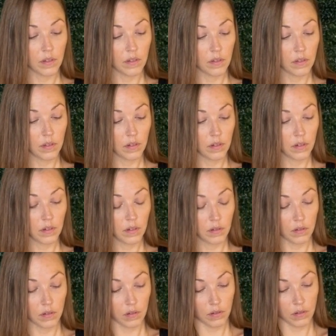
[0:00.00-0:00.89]

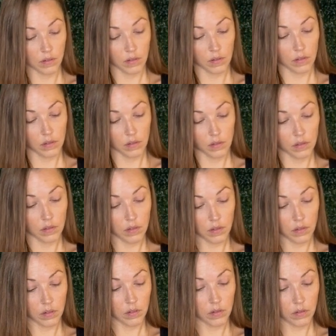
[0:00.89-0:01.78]

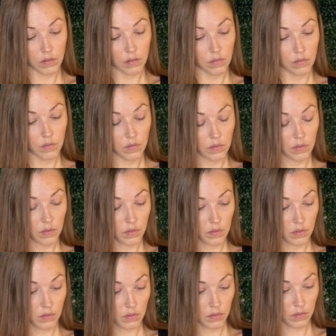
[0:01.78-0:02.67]

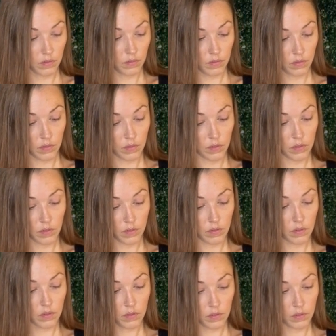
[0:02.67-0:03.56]

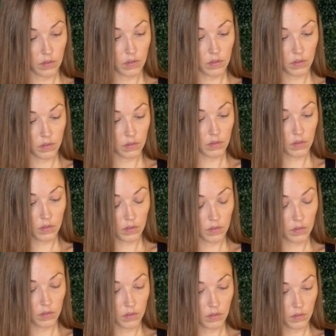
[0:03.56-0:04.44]

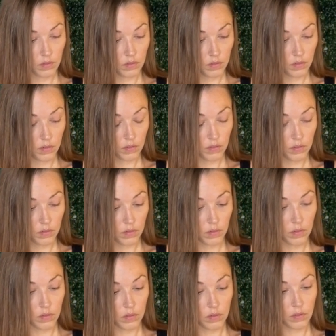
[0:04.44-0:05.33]

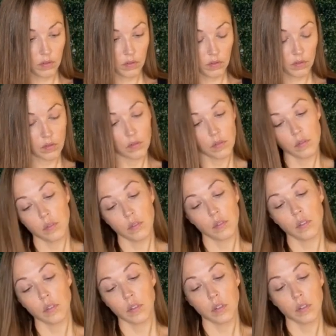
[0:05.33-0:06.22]

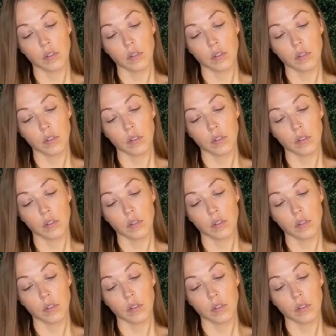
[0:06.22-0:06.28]
[no speech]